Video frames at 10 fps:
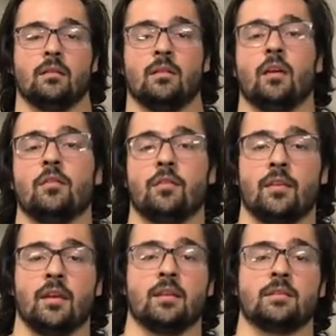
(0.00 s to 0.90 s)
the other
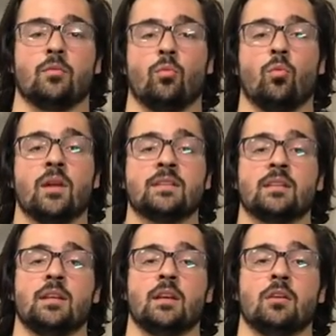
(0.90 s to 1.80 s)
thing is once
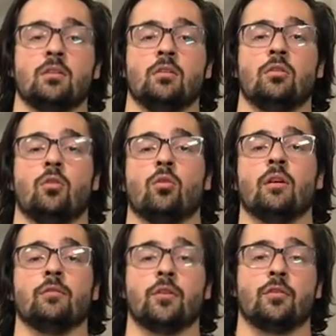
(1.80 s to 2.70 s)
a year
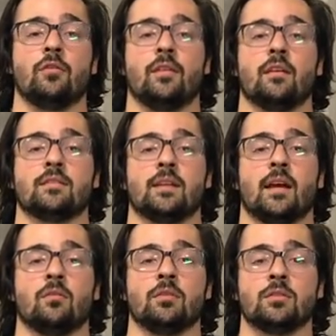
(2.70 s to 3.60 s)
or every 3,000
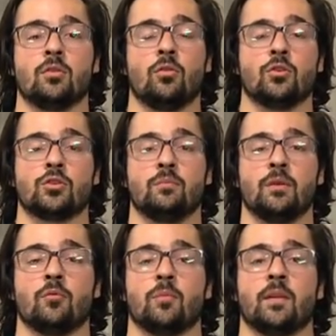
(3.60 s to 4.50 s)
hours, the oil should
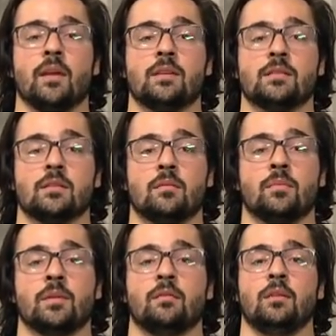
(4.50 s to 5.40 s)
be replaced
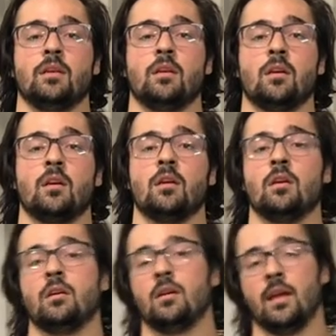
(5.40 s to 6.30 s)
completely.
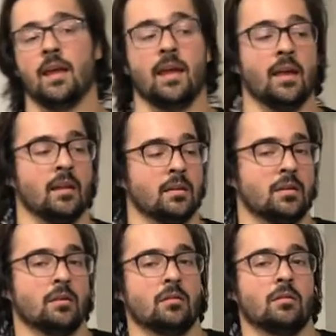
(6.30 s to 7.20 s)
And
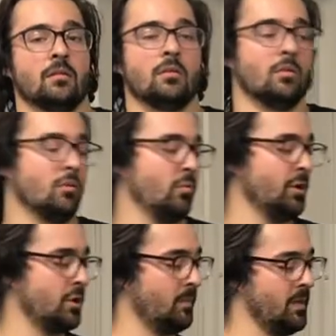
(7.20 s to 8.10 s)

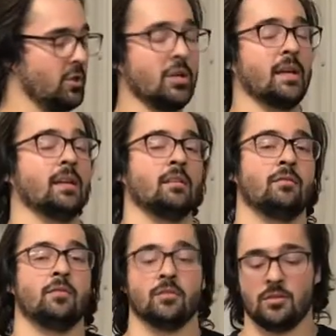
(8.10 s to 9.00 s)
we should be checking the
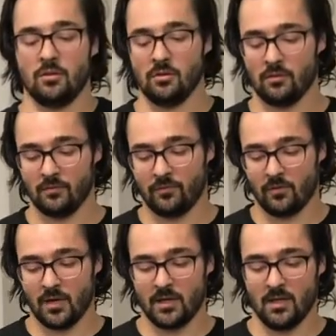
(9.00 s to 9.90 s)
filter
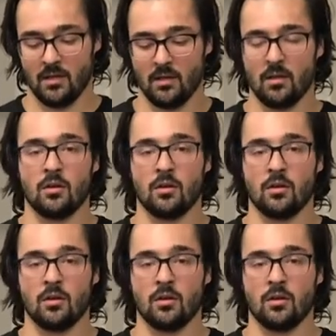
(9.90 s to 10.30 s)
for any